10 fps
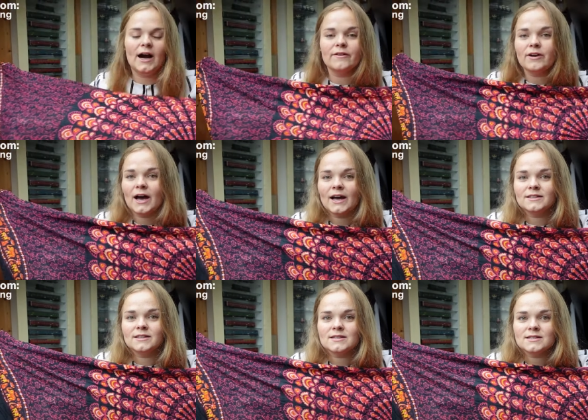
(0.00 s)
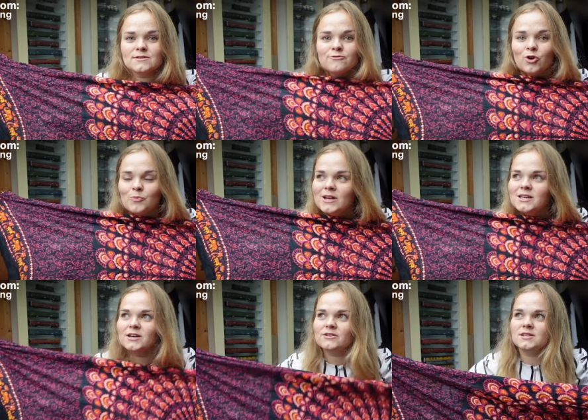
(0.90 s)
I've had this for
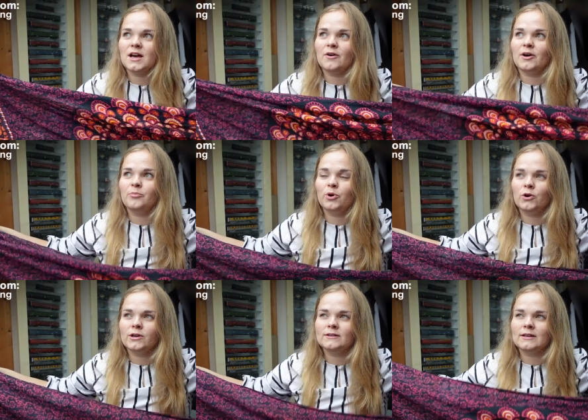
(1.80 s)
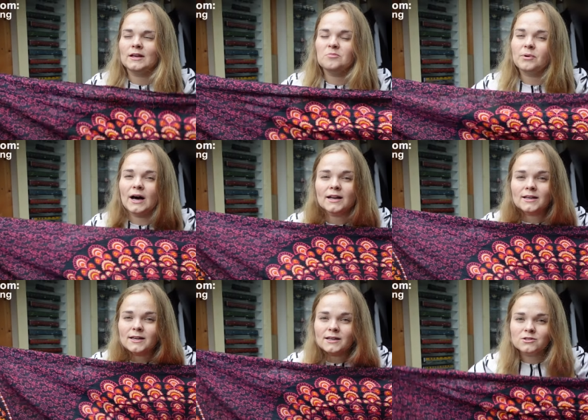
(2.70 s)
many years now. I bought it in
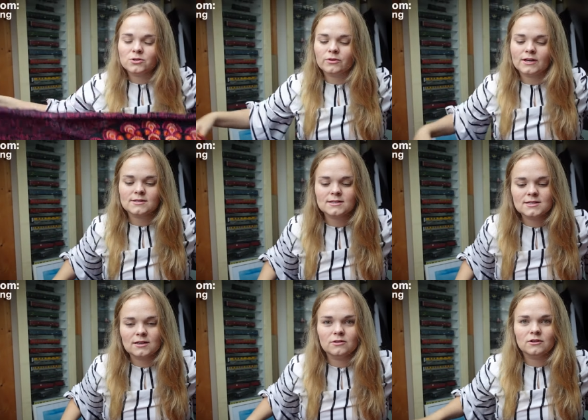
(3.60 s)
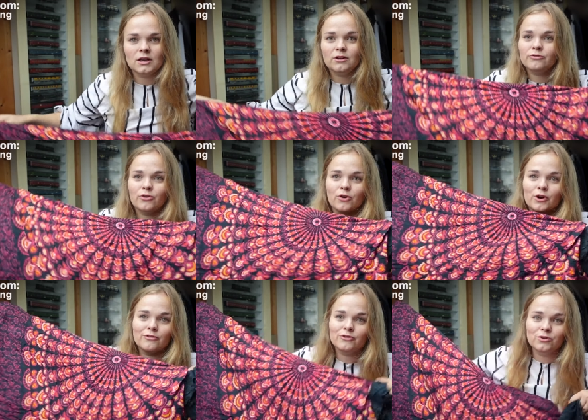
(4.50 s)
Bali in two thousand seventeen
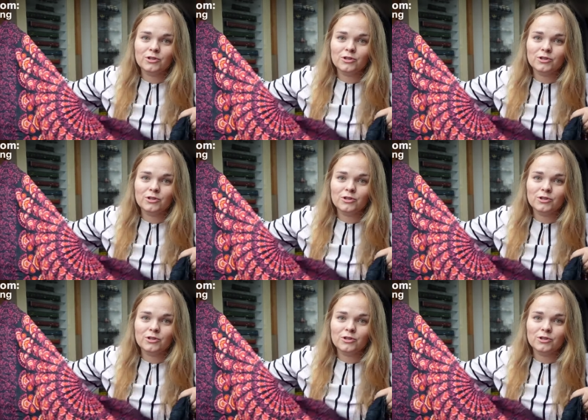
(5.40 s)
for a few